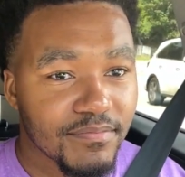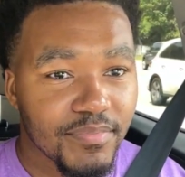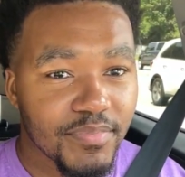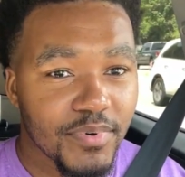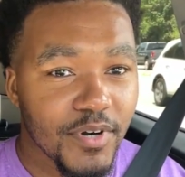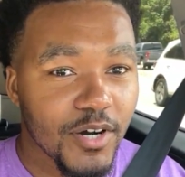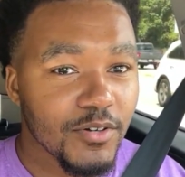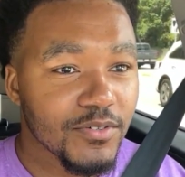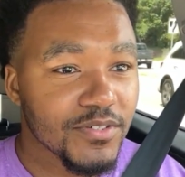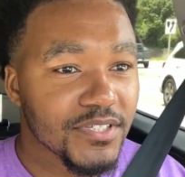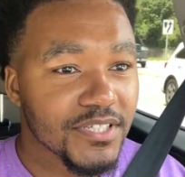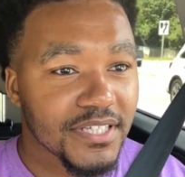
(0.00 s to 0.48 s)

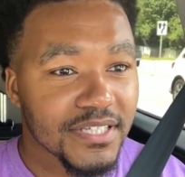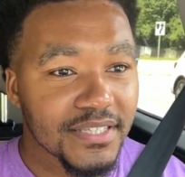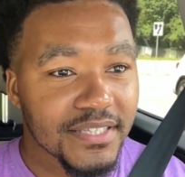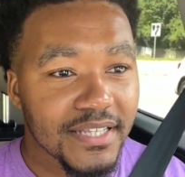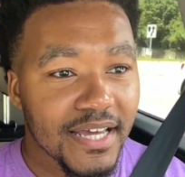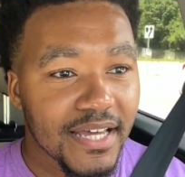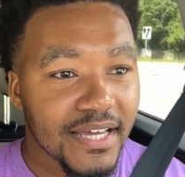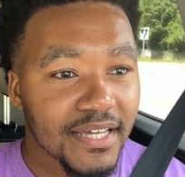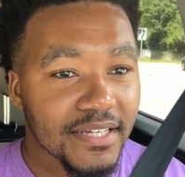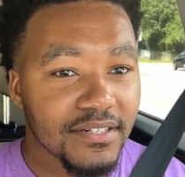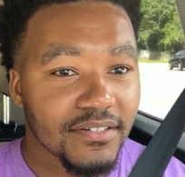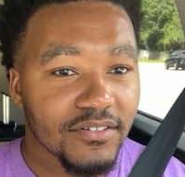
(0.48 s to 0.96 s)
posted
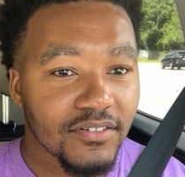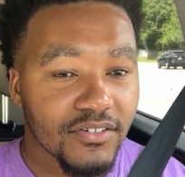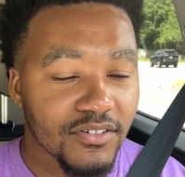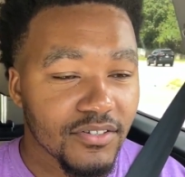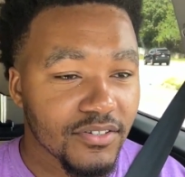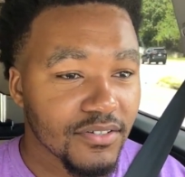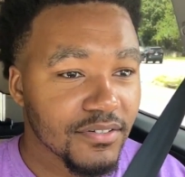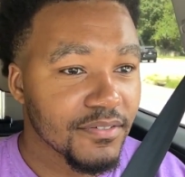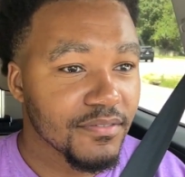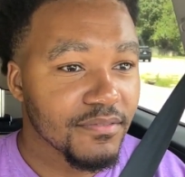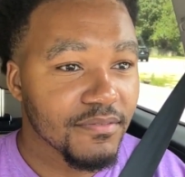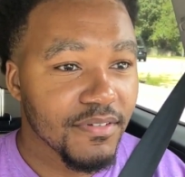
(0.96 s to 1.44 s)
that,
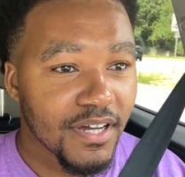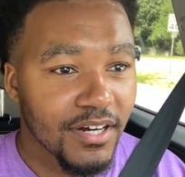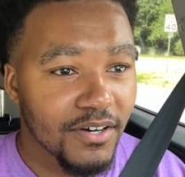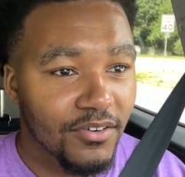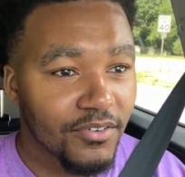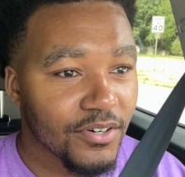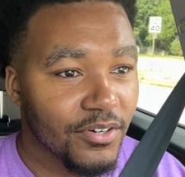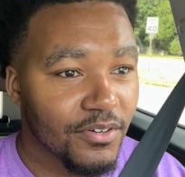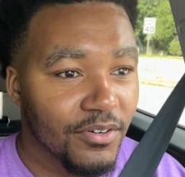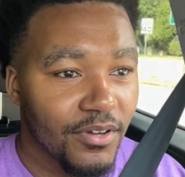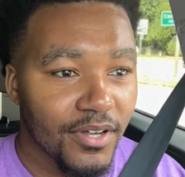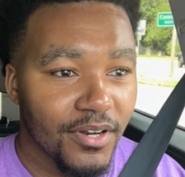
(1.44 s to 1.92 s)
or I
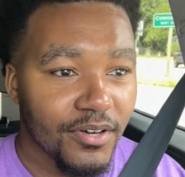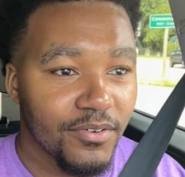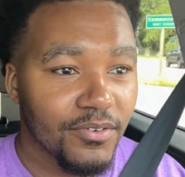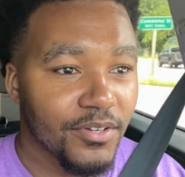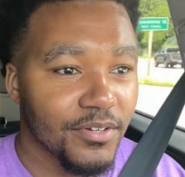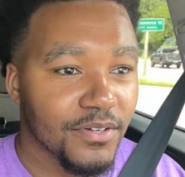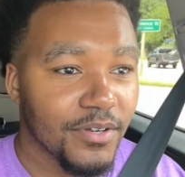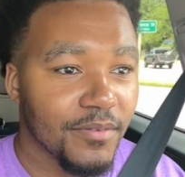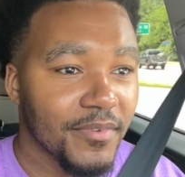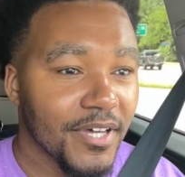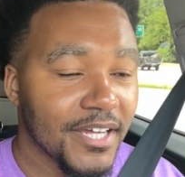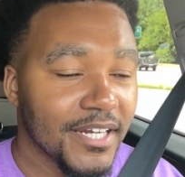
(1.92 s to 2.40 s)
don't know, I don't
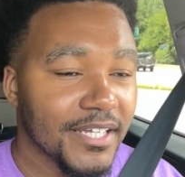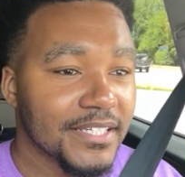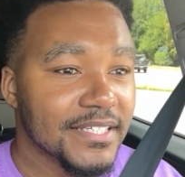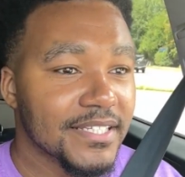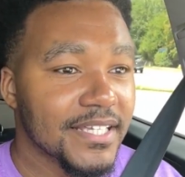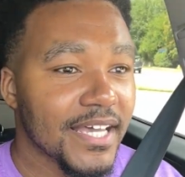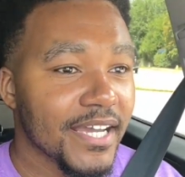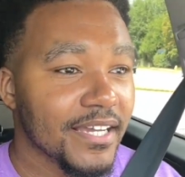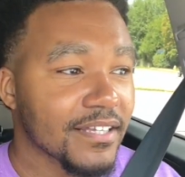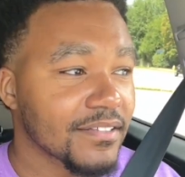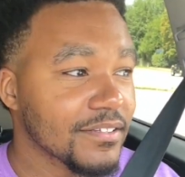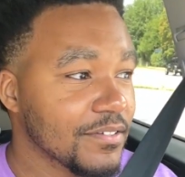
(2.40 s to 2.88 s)
know, I'm not
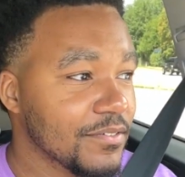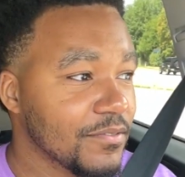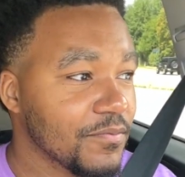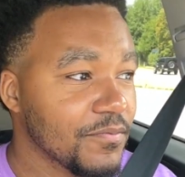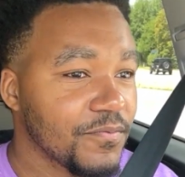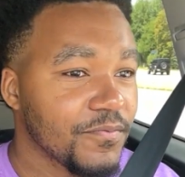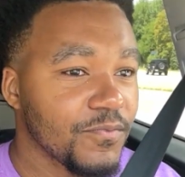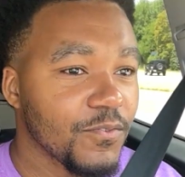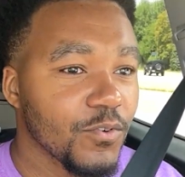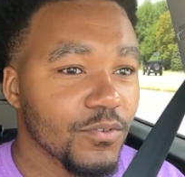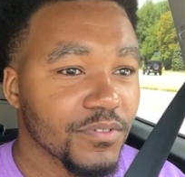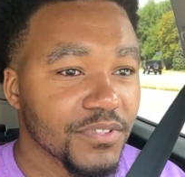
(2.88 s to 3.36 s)
exactly
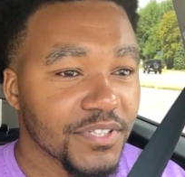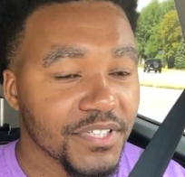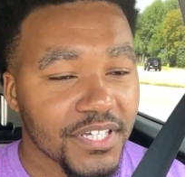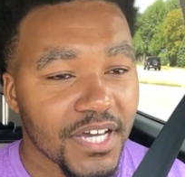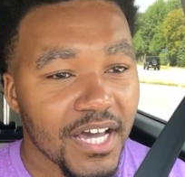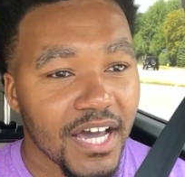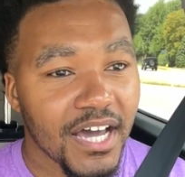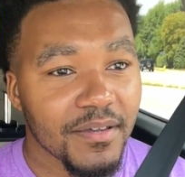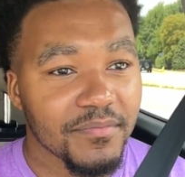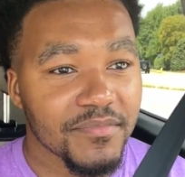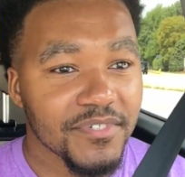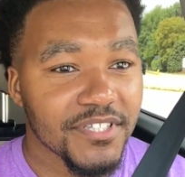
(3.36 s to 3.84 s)
full of the
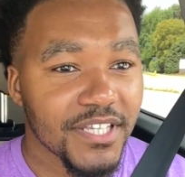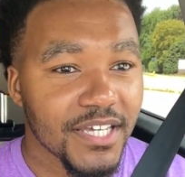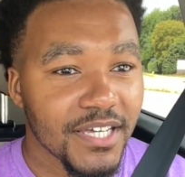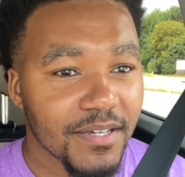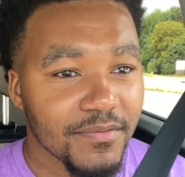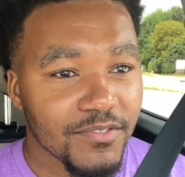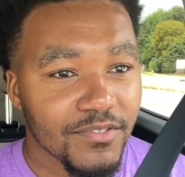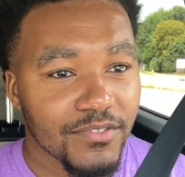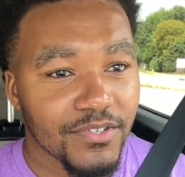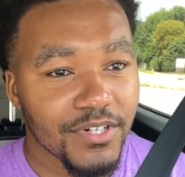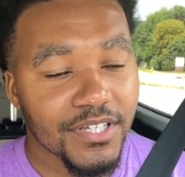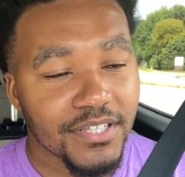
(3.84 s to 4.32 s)

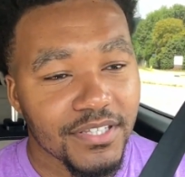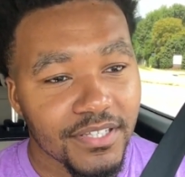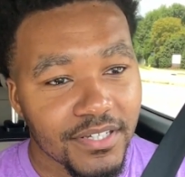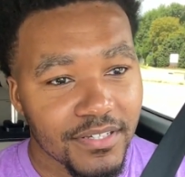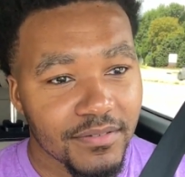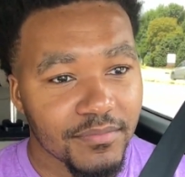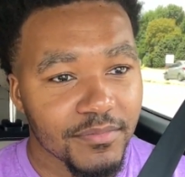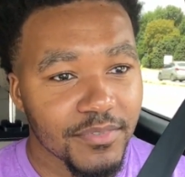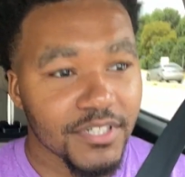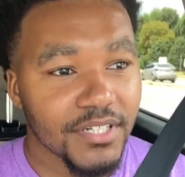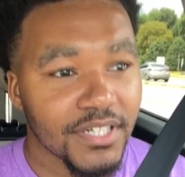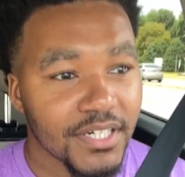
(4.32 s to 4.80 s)
timestamps or
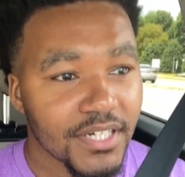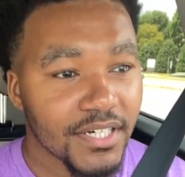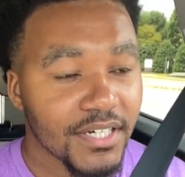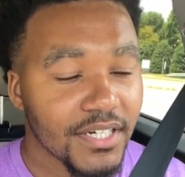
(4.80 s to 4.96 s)
anything, but